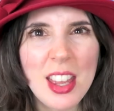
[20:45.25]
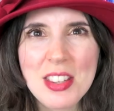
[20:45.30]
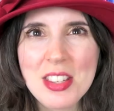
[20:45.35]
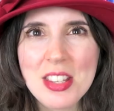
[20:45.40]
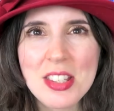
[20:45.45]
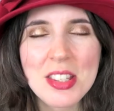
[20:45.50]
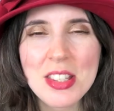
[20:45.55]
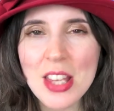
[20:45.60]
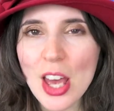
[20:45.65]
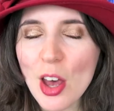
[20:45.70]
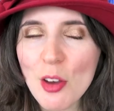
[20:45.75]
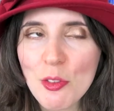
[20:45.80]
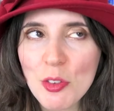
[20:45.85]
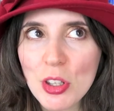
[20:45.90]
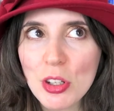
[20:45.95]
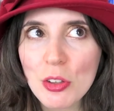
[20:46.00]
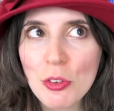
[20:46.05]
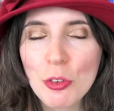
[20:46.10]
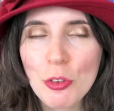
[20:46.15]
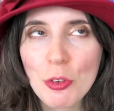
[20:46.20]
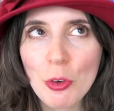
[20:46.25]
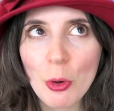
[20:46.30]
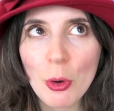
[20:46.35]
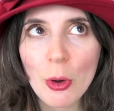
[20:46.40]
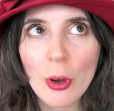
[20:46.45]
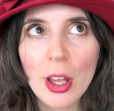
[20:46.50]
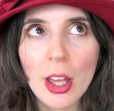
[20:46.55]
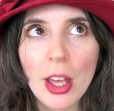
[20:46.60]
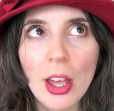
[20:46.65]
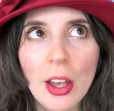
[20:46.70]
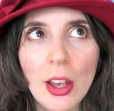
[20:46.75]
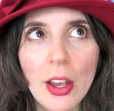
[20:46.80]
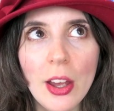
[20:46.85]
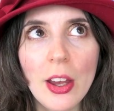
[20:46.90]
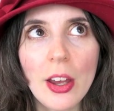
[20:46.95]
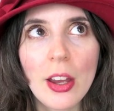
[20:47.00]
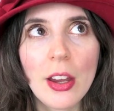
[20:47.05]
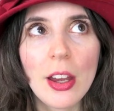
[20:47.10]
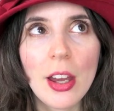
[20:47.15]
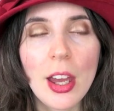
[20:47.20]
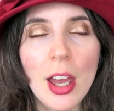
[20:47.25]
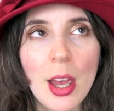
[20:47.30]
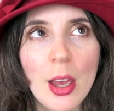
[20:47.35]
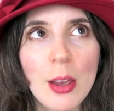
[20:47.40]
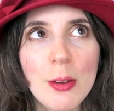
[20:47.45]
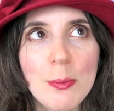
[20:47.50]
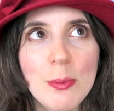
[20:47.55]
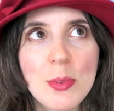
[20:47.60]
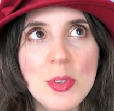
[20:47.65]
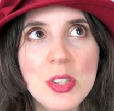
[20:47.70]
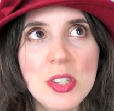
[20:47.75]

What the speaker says: as a servant for her